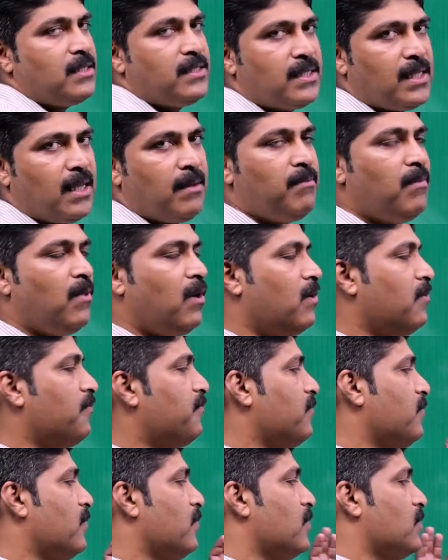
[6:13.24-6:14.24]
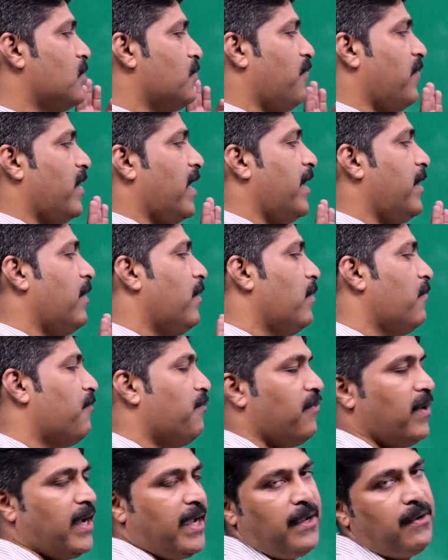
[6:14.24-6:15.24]
sum of those five
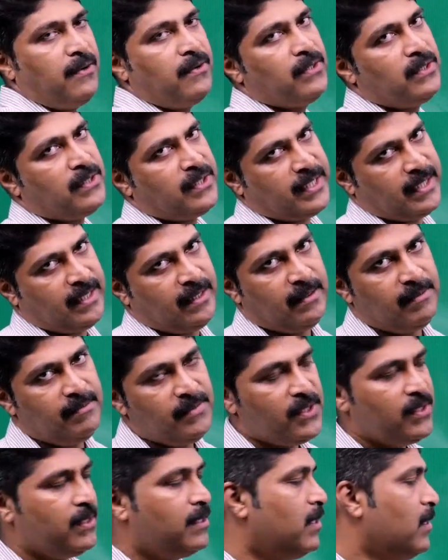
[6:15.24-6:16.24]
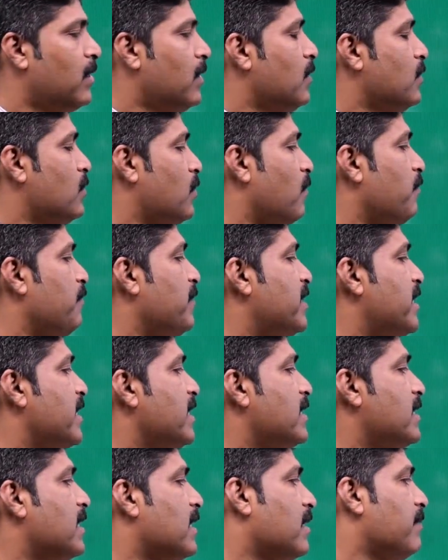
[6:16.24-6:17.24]
terms. So which
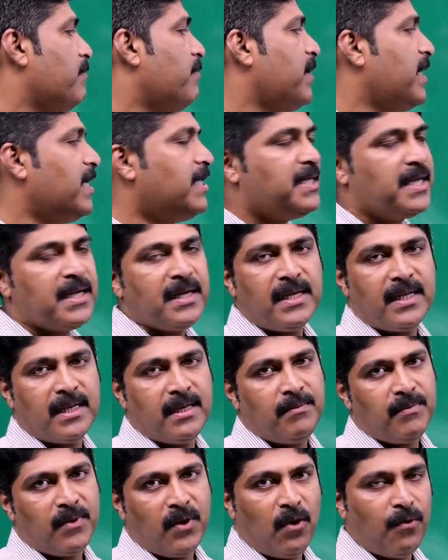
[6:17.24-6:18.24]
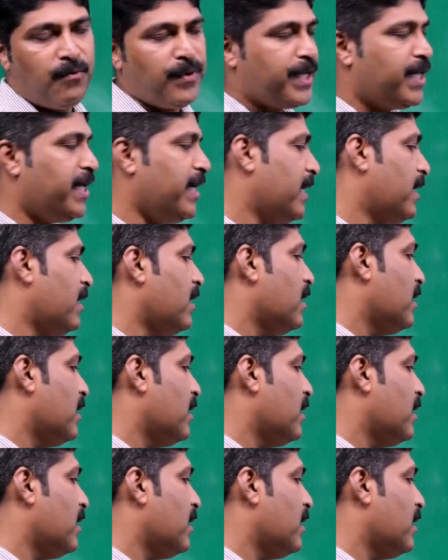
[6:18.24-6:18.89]
is the repeating term over here